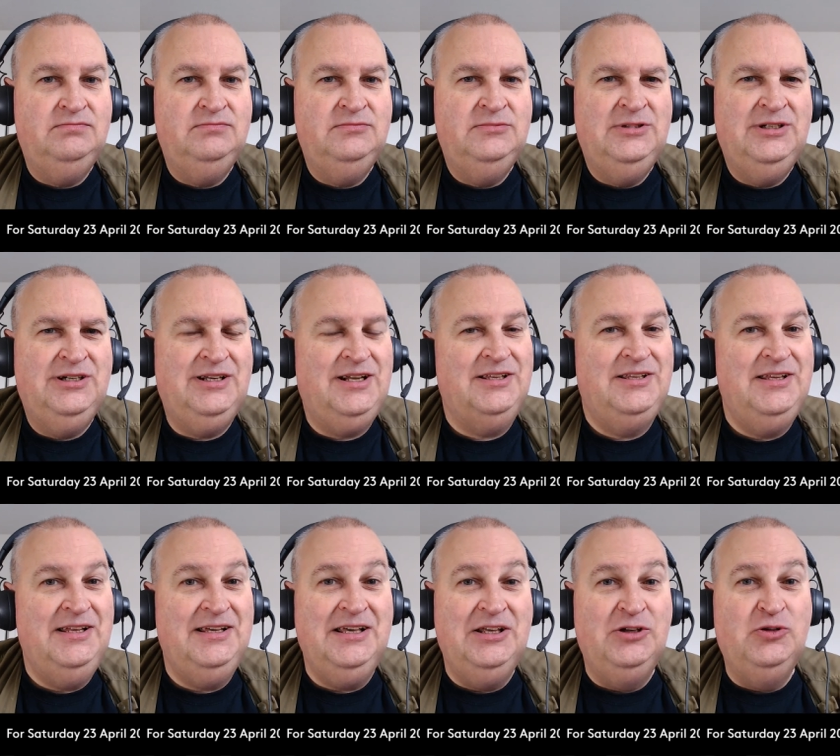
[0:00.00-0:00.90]
and I
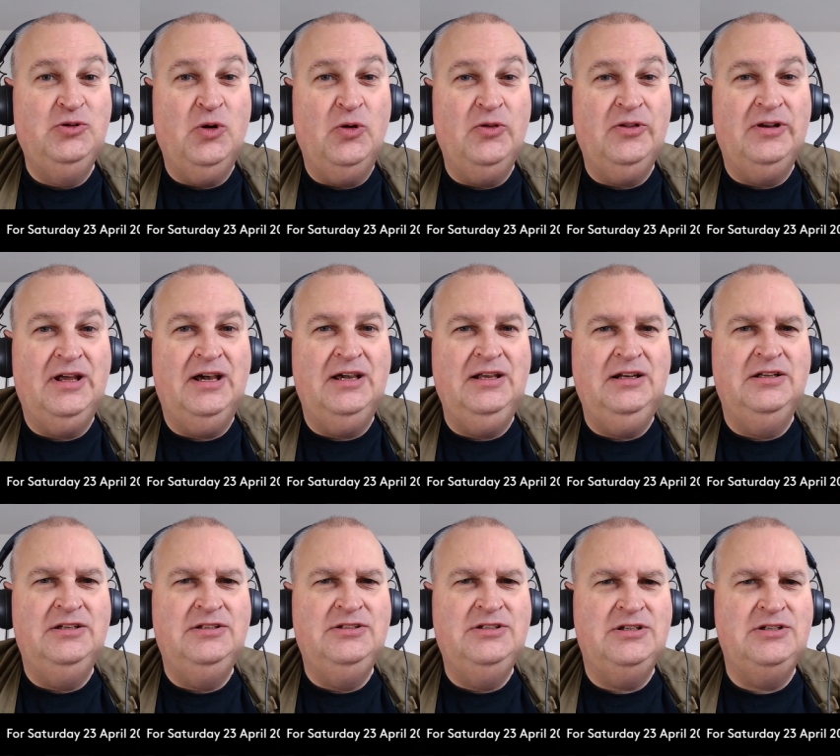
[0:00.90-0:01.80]
think in Northern
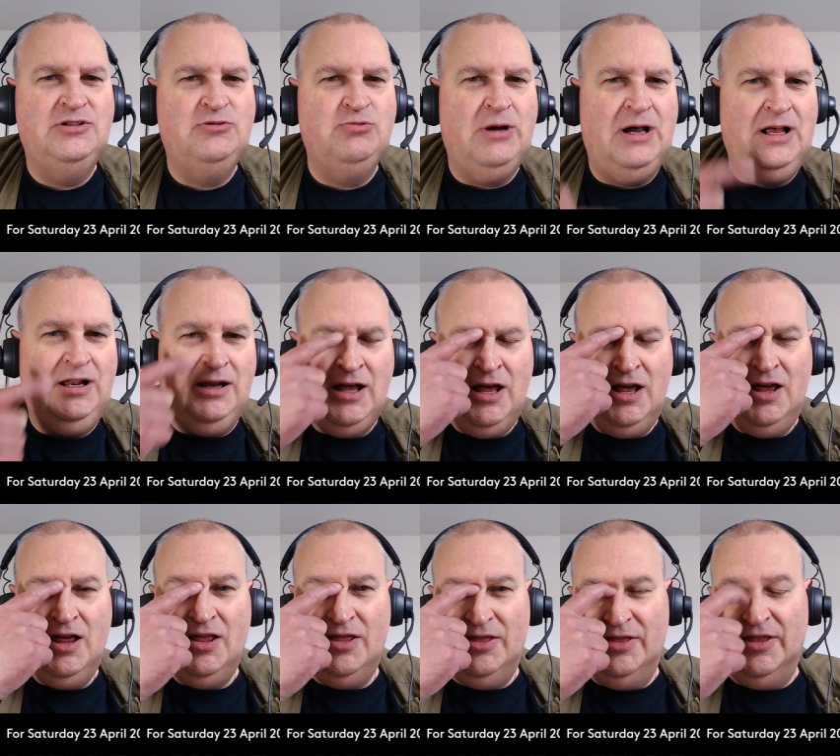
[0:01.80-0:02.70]
Ireland as well,
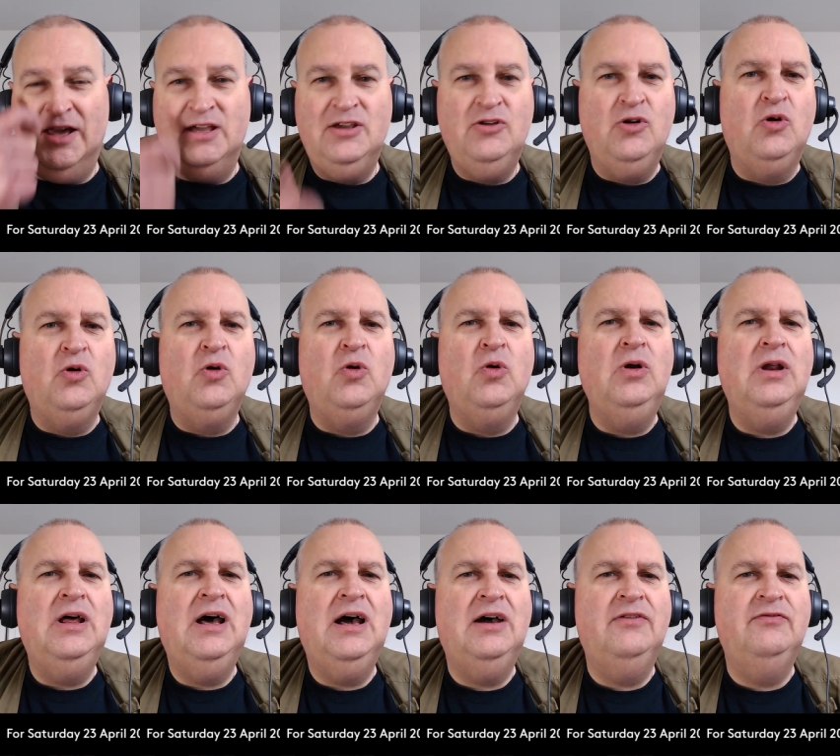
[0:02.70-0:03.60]
they all
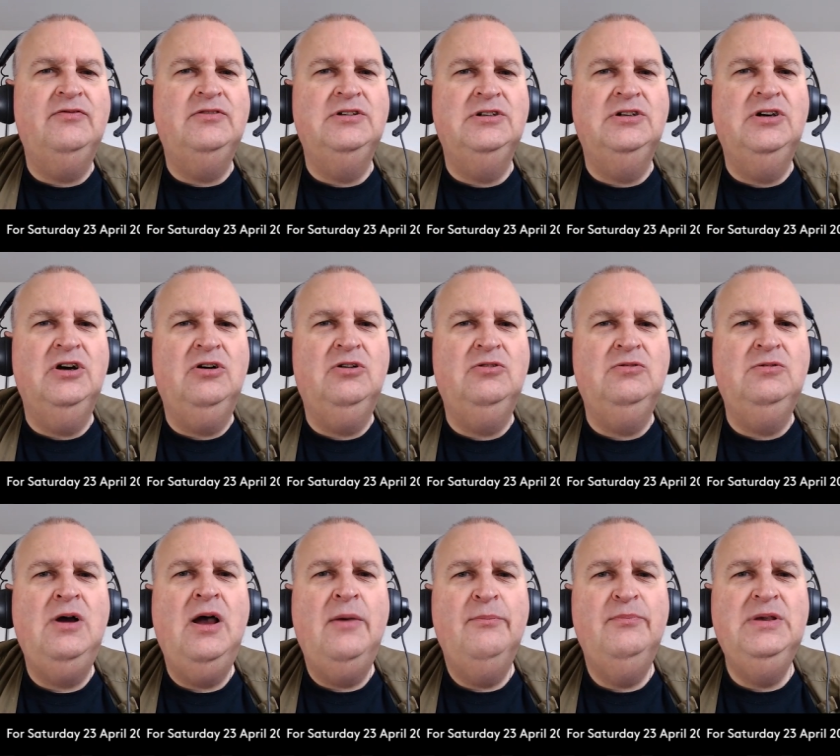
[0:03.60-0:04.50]
have to go
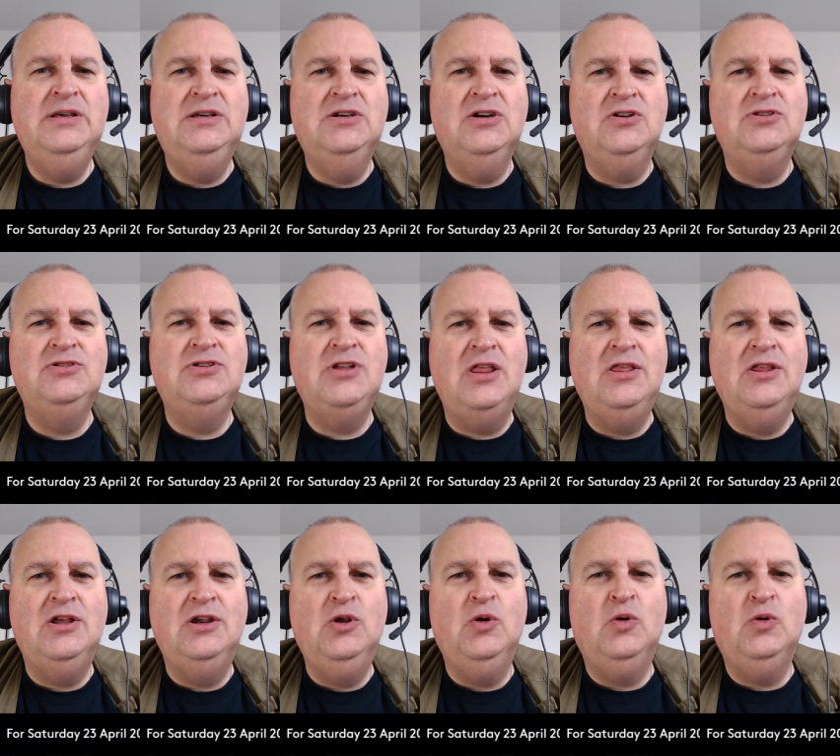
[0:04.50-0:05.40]
because the
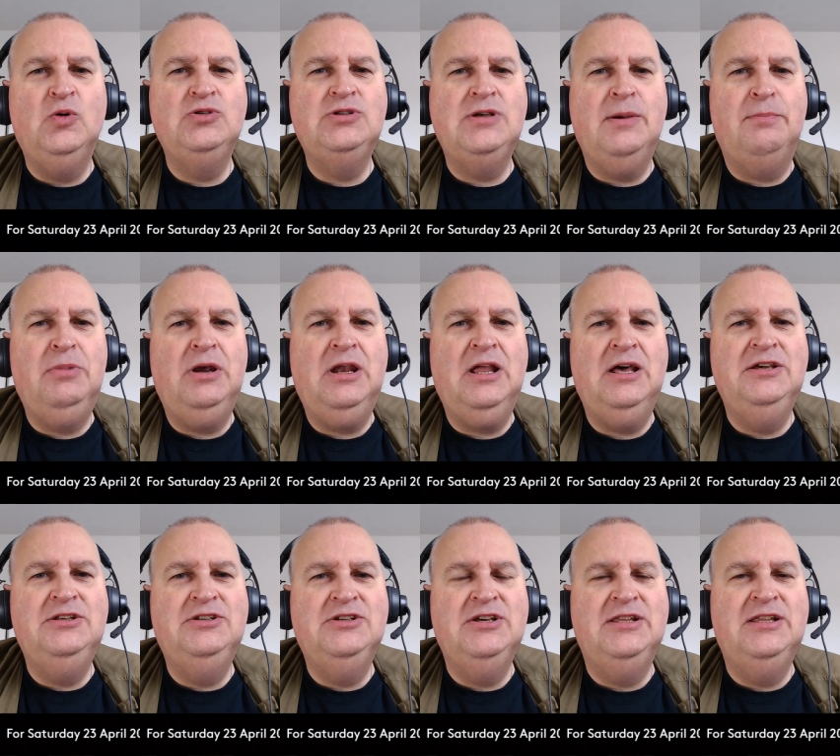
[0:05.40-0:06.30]
laws apply
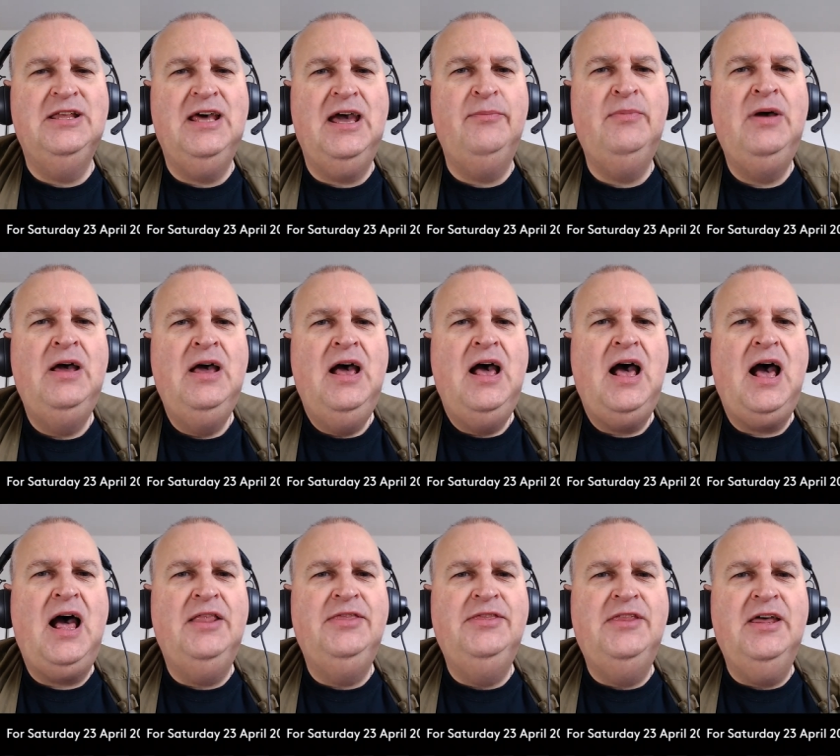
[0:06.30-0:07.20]
to them
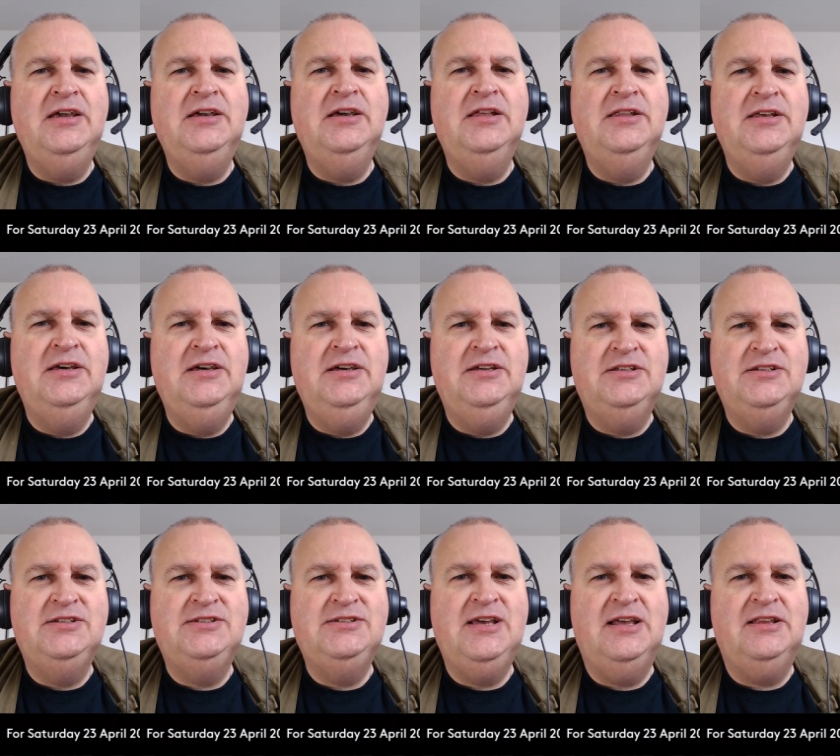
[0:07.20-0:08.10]
and they are there to
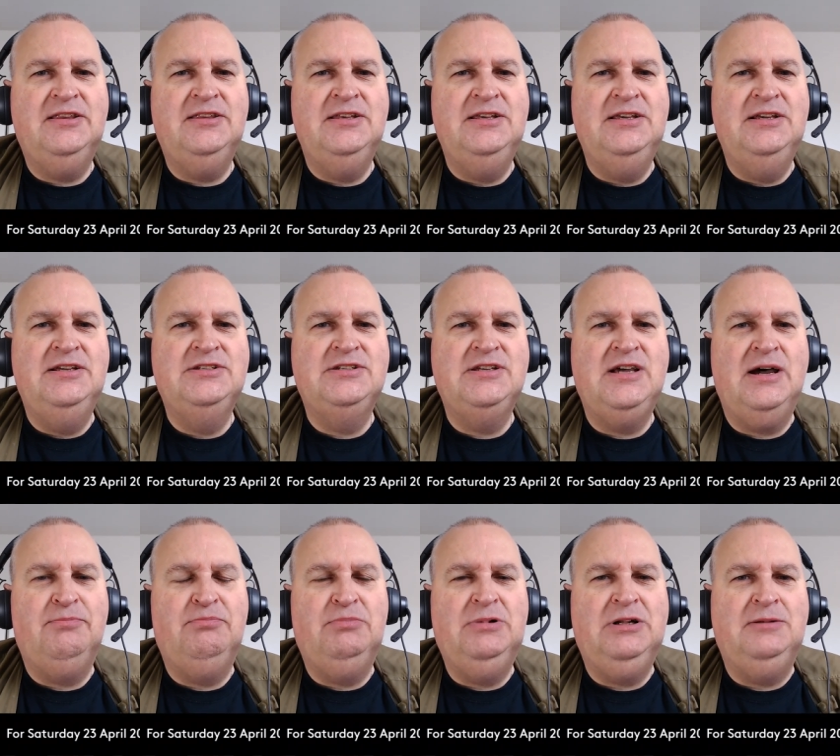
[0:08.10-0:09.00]
set the
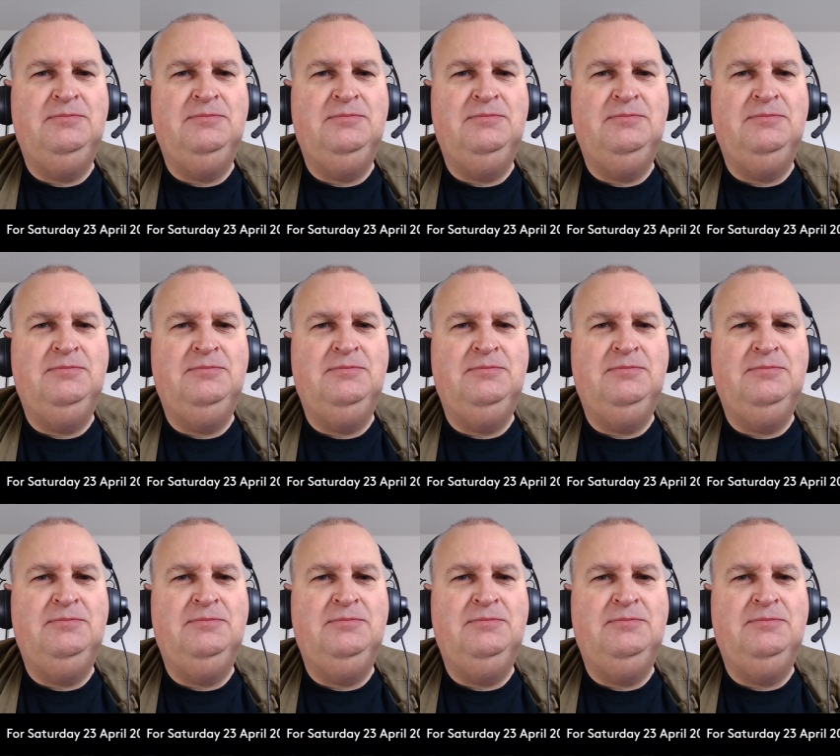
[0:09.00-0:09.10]
example.